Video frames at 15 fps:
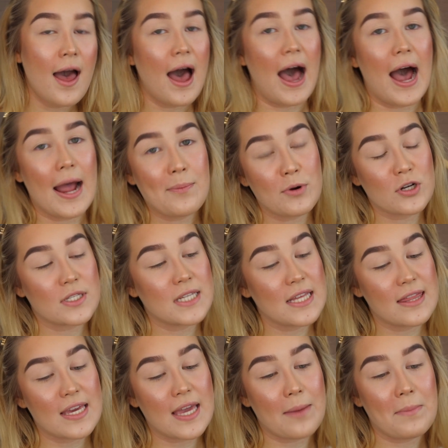I personally
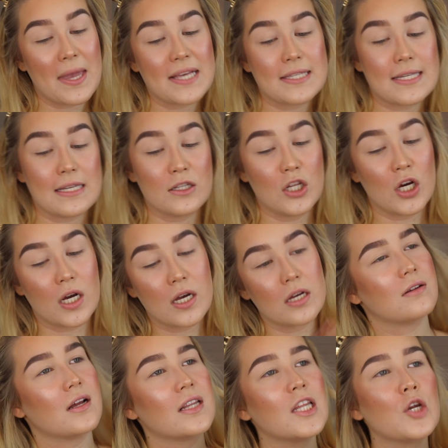think it makes it look
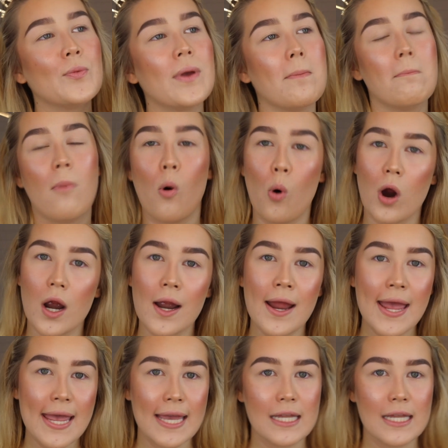a little bit more,